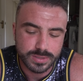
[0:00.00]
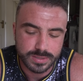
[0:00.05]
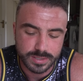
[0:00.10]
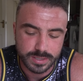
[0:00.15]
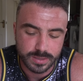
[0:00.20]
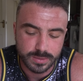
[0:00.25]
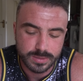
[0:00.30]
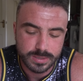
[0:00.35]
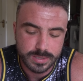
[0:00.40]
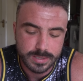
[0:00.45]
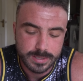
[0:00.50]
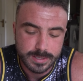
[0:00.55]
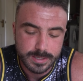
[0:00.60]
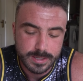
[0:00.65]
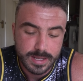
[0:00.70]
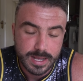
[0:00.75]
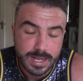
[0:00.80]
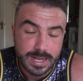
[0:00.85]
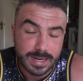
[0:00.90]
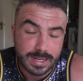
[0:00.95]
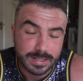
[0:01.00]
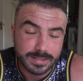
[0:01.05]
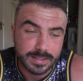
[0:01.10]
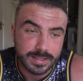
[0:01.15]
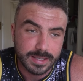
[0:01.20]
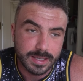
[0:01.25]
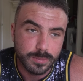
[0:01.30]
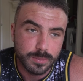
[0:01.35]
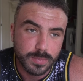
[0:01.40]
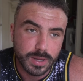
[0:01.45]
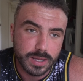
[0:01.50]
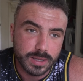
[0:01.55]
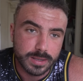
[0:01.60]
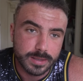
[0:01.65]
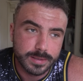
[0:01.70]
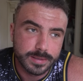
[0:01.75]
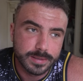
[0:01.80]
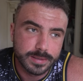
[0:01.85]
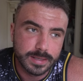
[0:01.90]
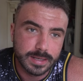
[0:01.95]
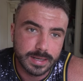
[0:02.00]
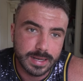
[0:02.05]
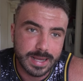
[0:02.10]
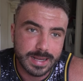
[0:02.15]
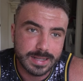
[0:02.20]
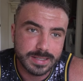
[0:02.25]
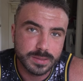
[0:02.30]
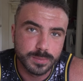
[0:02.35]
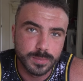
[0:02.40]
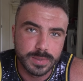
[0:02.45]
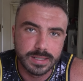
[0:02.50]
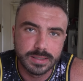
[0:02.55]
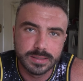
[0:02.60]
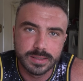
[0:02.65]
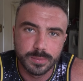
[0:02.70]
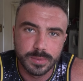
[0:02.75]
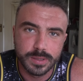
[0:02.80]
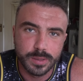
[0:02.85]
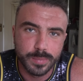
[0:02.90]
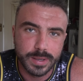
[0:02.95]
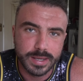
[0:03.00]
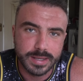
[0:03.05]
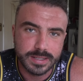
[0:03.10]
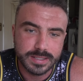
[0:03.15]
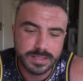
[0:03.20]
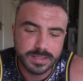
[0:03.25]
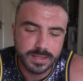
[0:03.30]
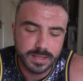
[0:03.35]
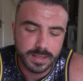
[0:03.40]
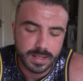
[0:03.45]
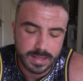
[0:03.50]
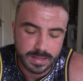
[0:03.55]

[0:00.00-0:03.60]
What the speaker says: So I like to keep my last meal to be the biggest,